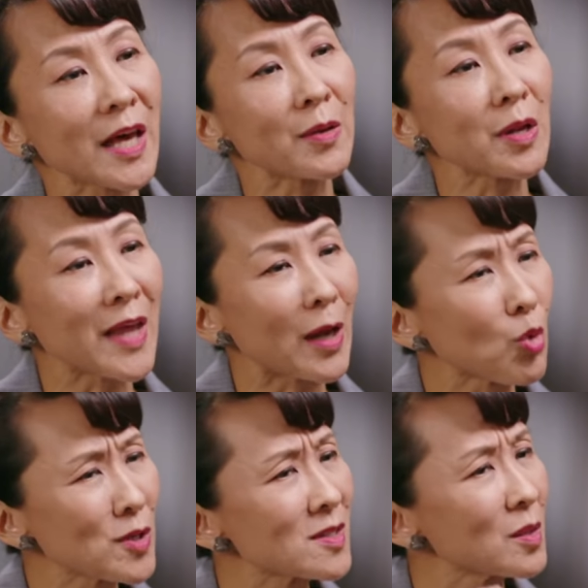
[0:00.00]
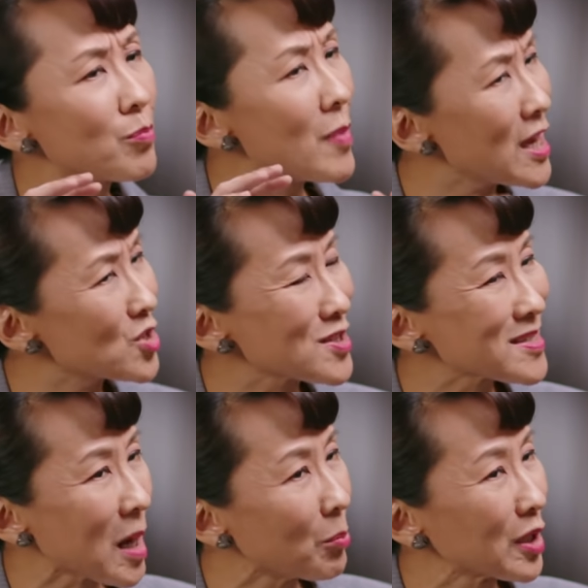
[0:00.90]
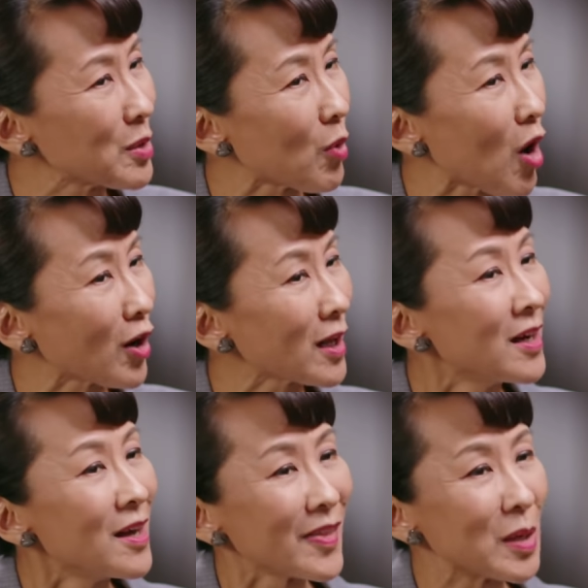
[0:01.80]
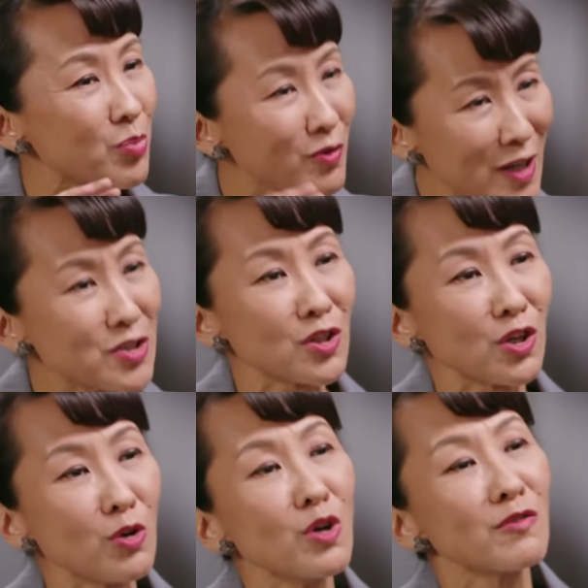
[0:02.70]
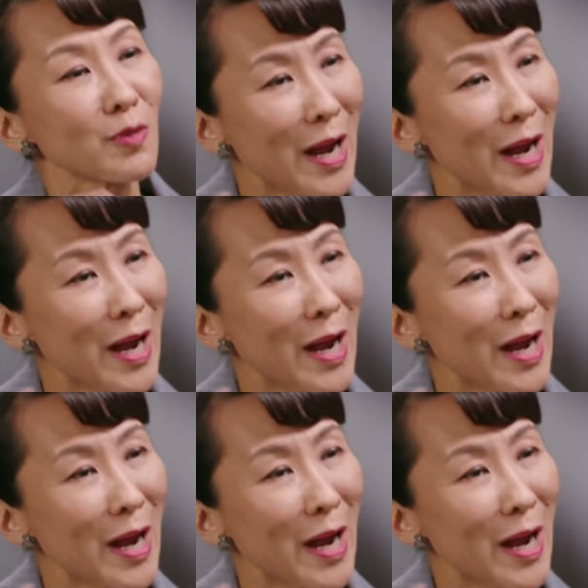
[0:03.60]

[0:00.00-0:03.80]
that, that was the major stumbling block that prevented you from